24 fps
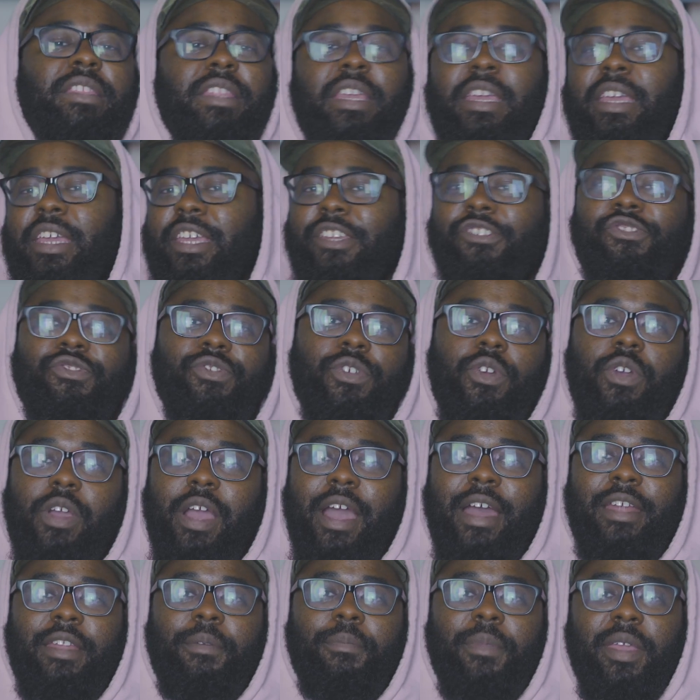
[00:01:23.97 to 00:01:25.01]
The intro
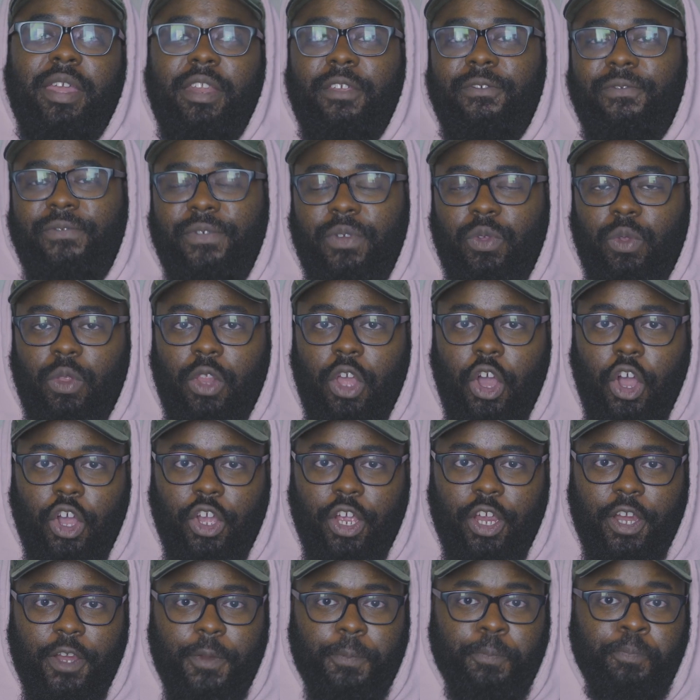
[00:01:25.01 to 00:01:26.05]
kind of made it feel
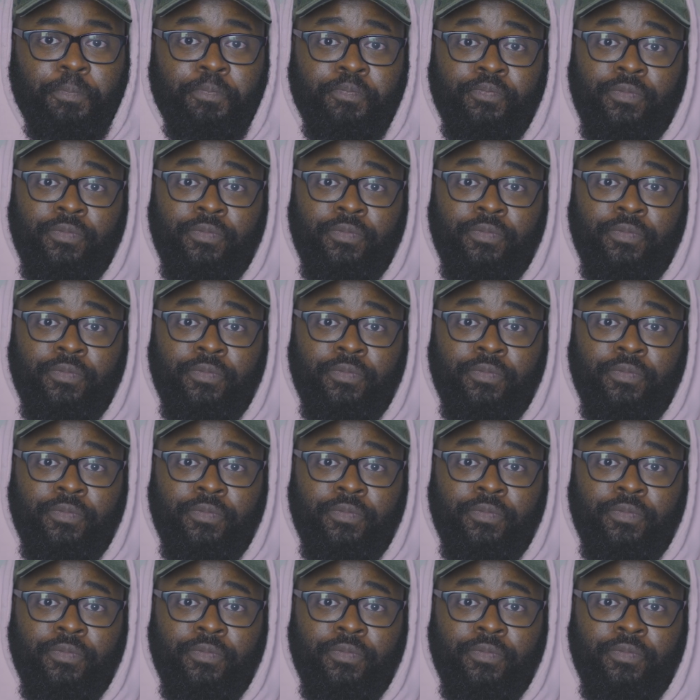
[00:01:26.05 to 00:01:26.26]
longer.